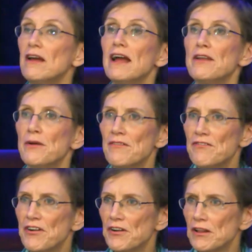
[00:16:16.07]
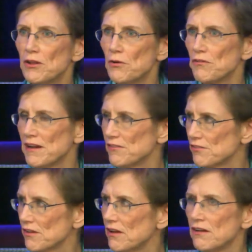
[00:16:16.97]
And you have very low
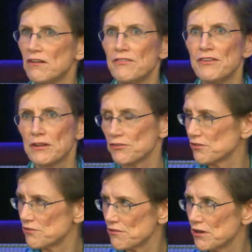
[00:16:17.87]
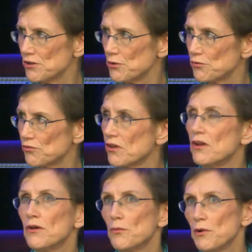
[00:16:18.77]
rates of illicit drug use,
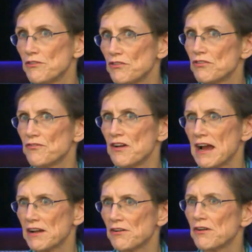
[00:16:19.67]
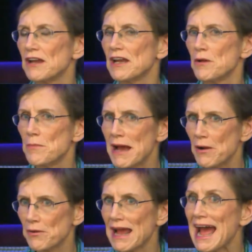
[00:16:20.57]
which is a factor in
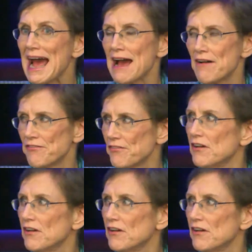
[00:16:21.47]
about half